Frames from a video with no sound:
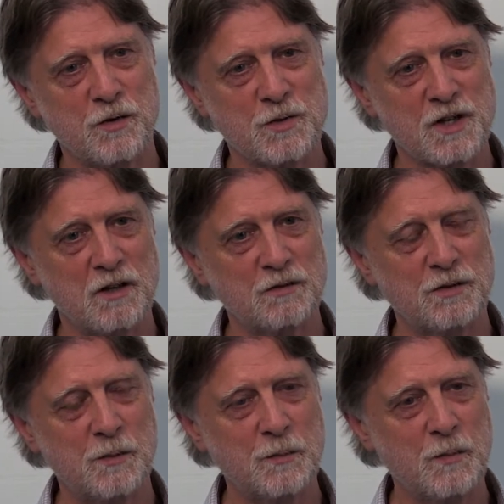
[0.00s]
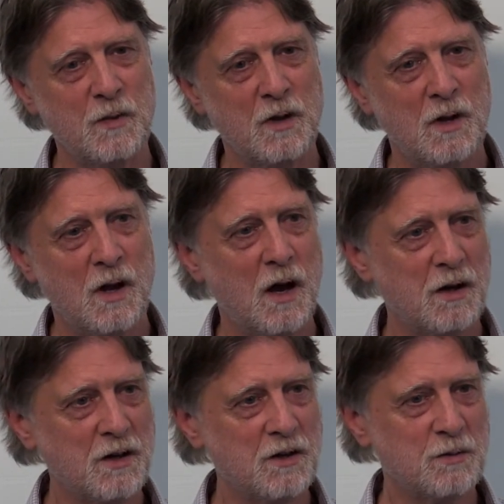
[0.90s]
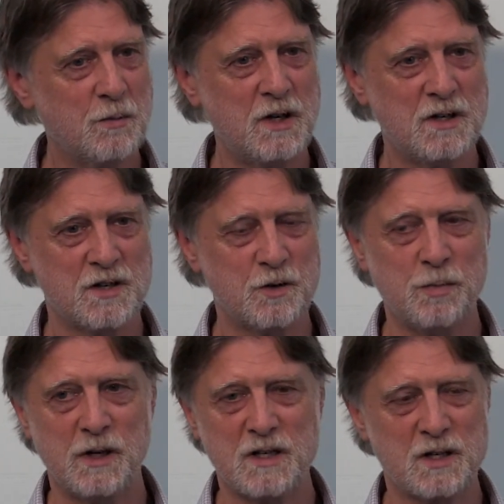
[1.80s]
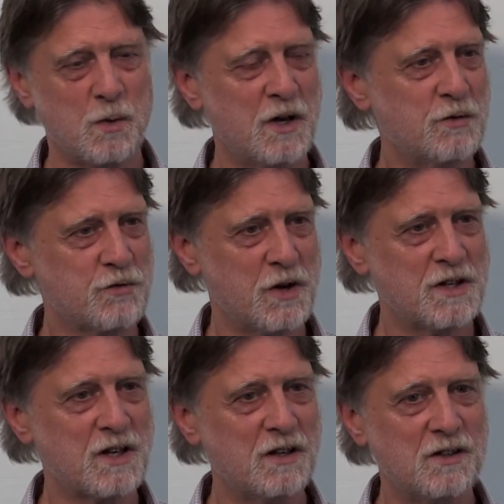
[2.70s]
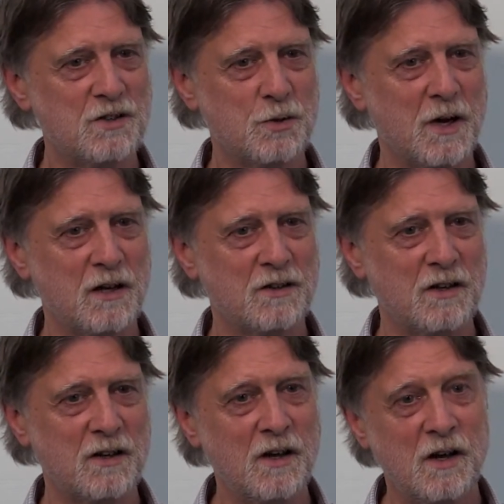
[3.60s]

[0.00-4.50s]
of himself. Anand means the bliss where you've transcended duality.